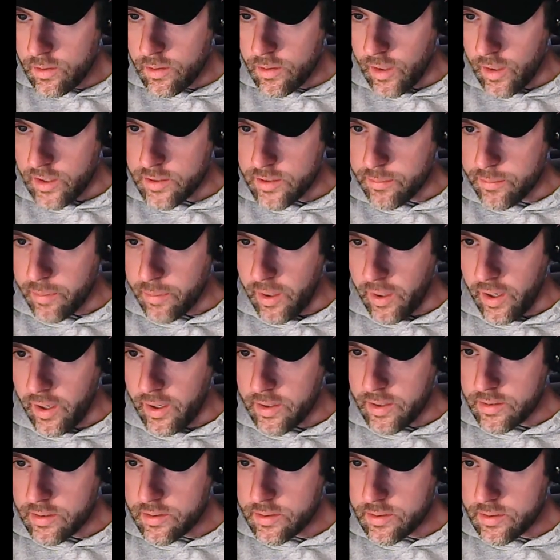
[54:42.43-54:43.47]
That's
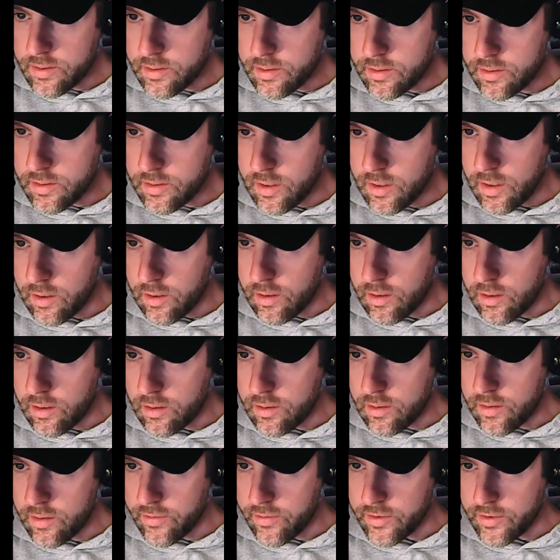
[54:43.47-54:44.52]
biased. I don't
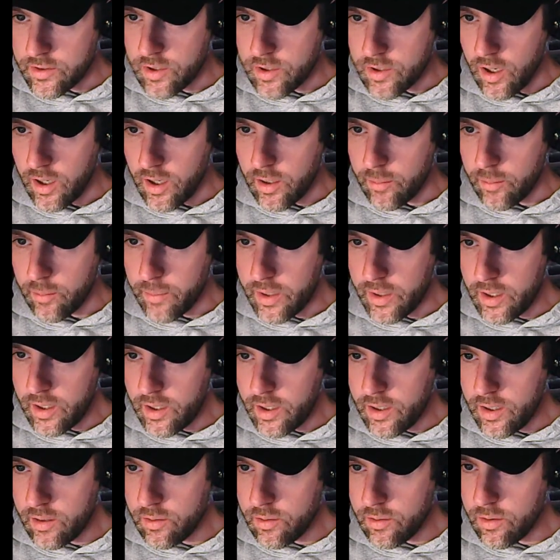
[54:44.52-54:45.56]
know if he's talking to
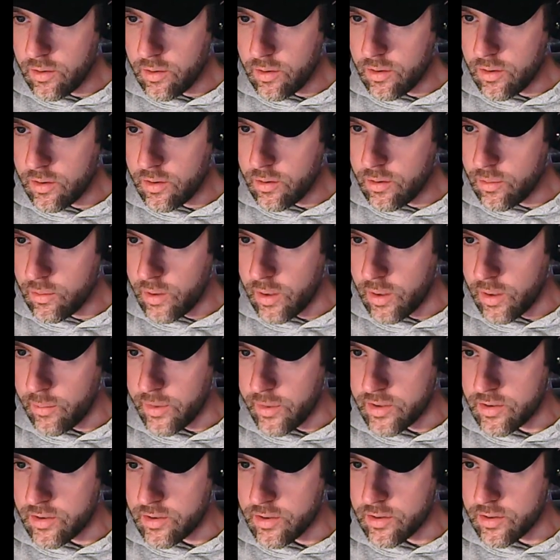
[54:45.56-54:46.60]
me or one of the
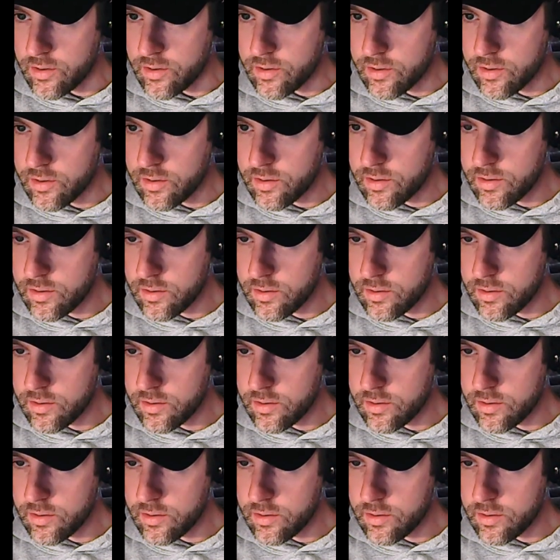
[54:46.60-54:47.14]
messages.